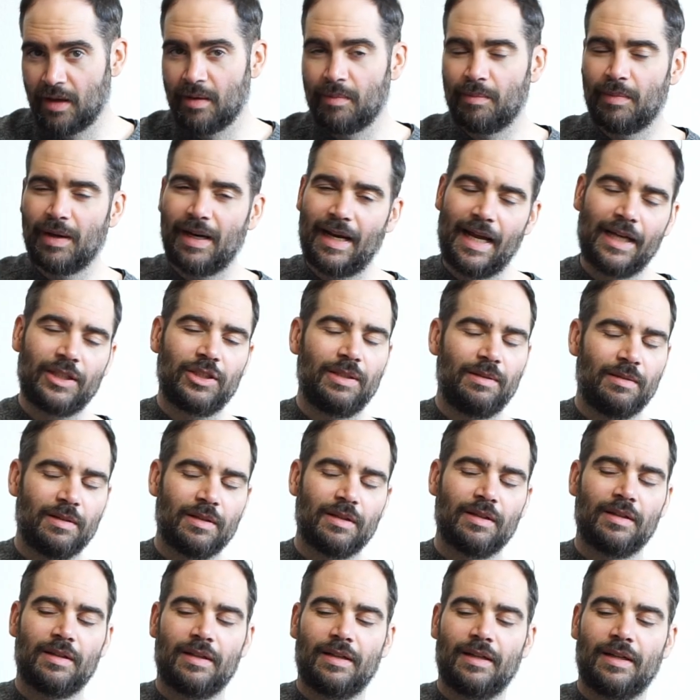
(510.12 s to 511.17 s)
but it actually
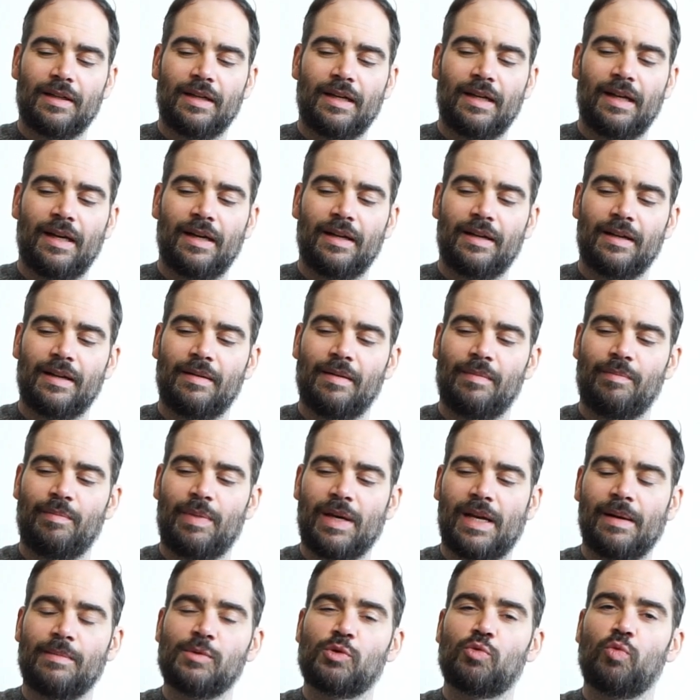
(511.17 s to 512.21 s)

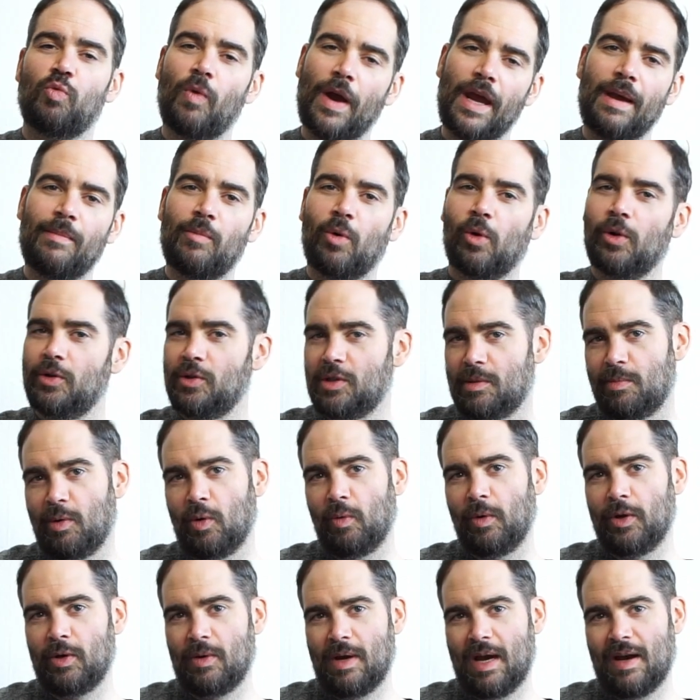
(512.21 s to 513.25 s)
becomes way more
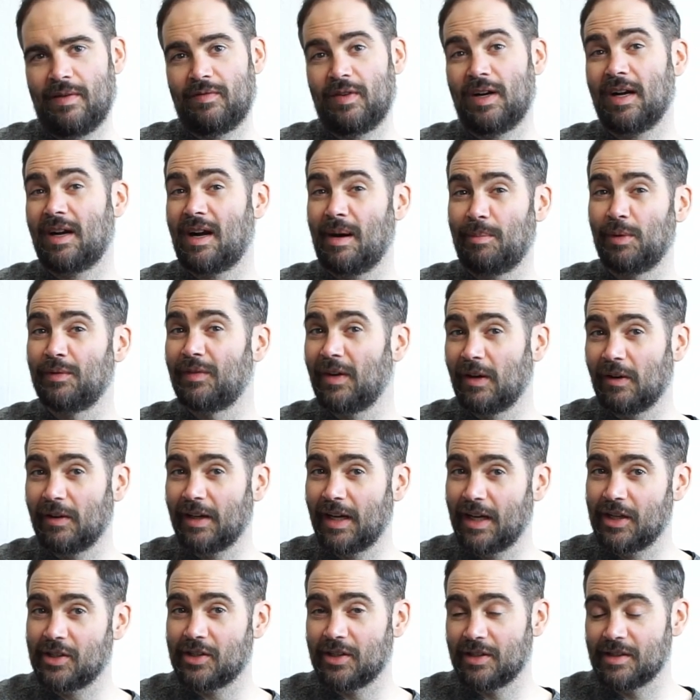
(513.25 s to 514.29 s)
usable when you have a couple
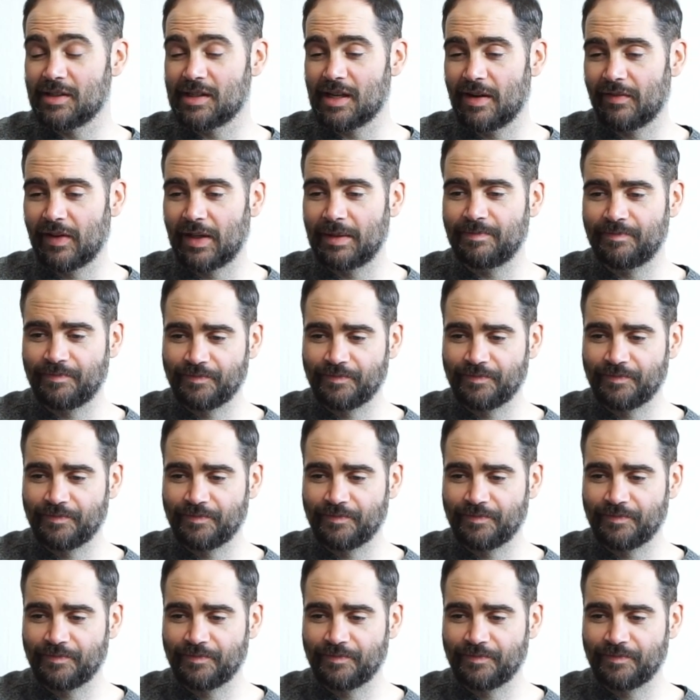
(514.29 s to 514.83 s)
variations of it.